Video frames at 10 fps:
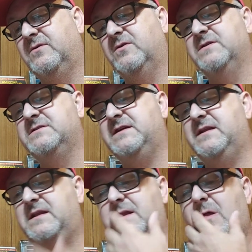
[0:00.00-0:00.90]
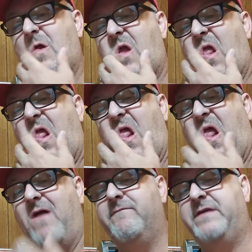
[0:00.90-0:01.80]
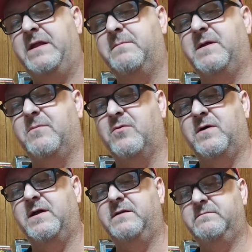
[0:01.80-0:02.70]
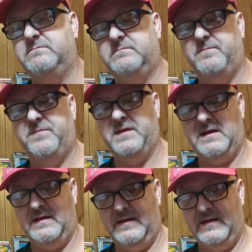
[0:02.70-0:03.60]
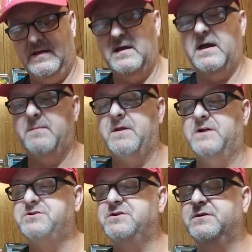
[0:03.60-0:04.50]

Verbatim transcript: or is it Venom number one. I'm not